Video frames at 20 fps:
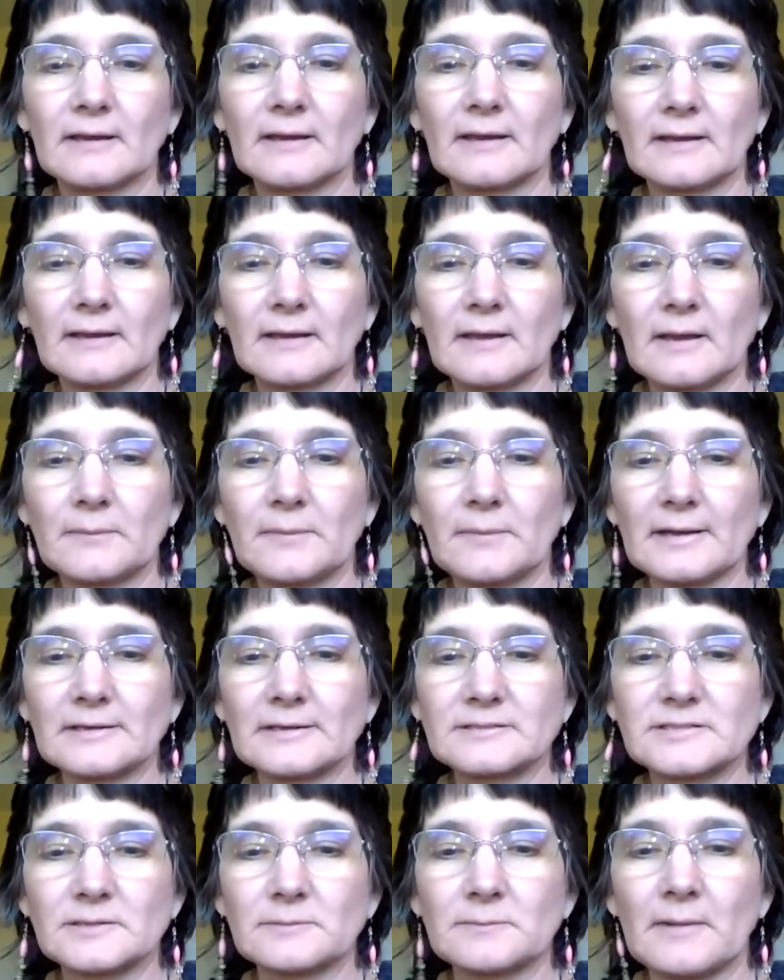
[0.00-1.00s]
and go
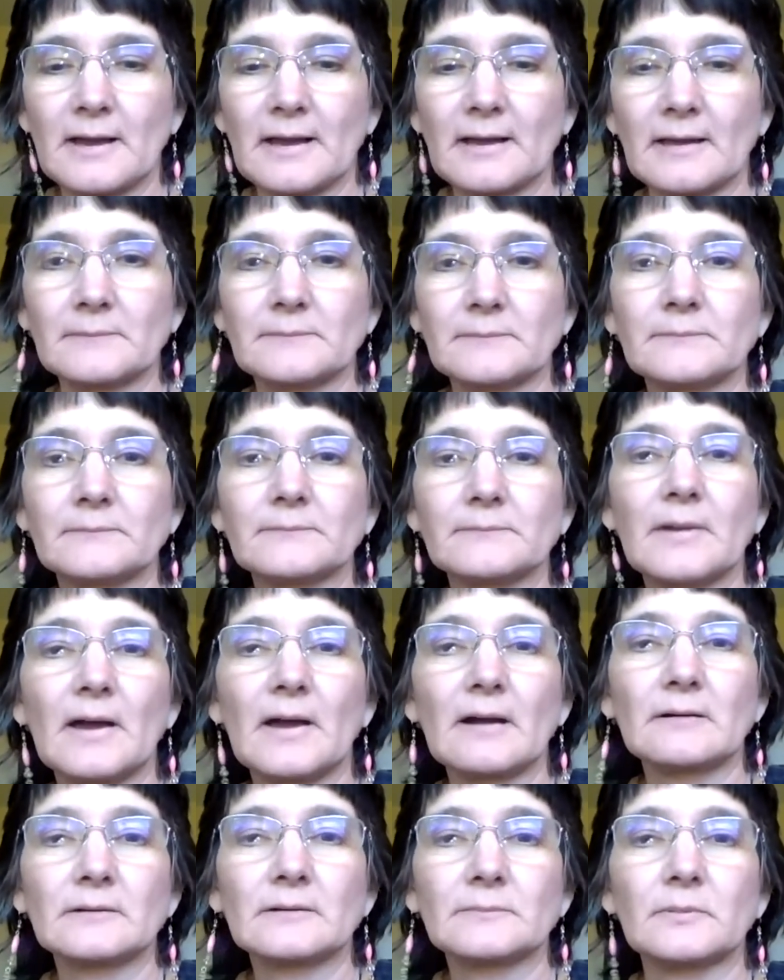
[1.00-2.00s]
back to my
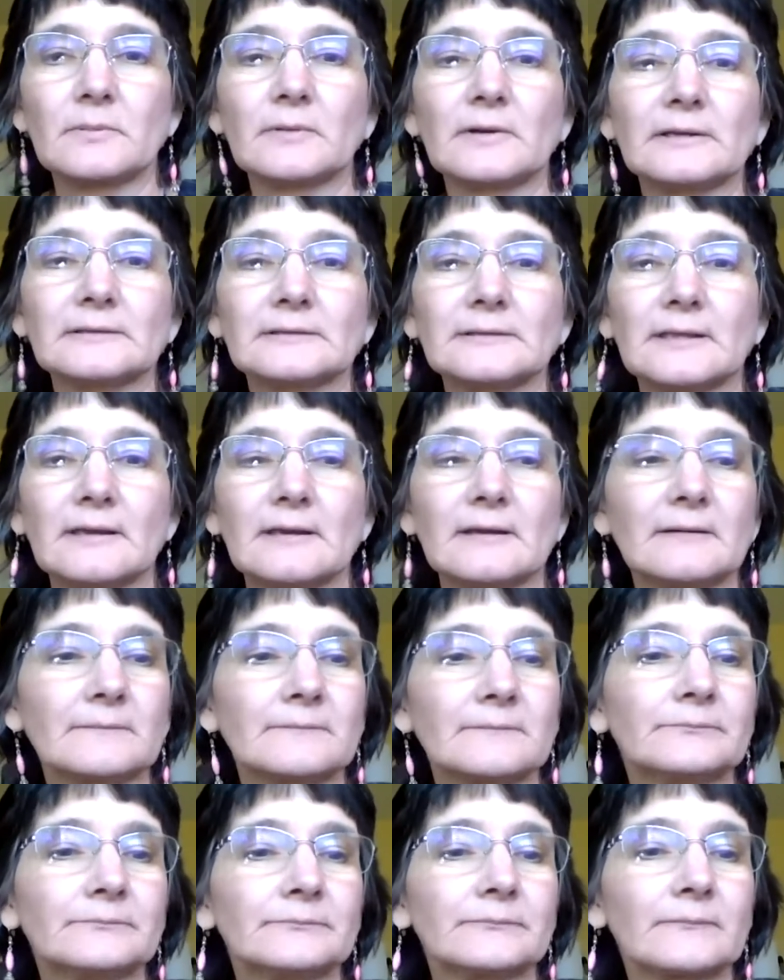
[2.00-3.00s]
PowerPoint thing.